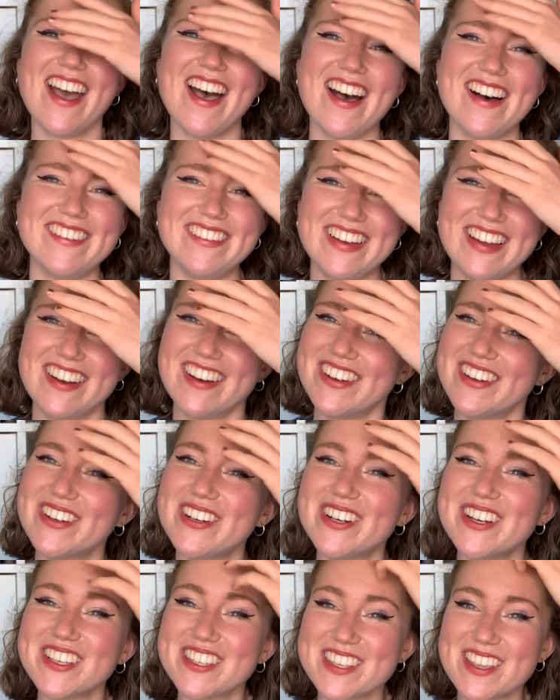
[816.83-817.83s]
oh my god,
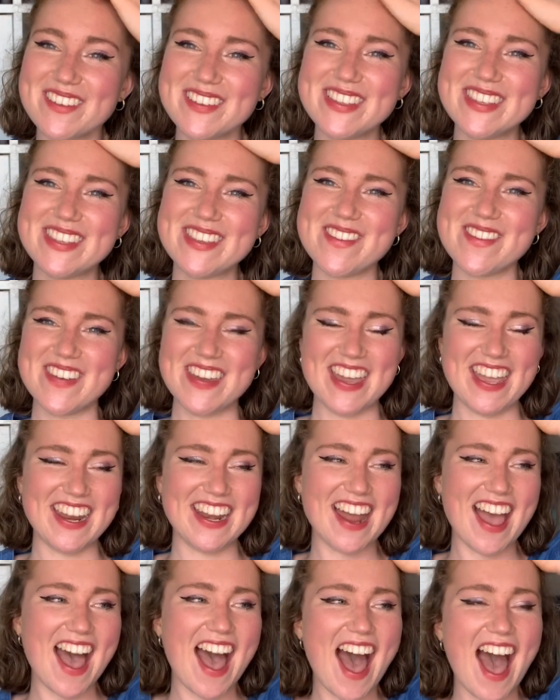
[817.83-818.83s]
also with Sabine,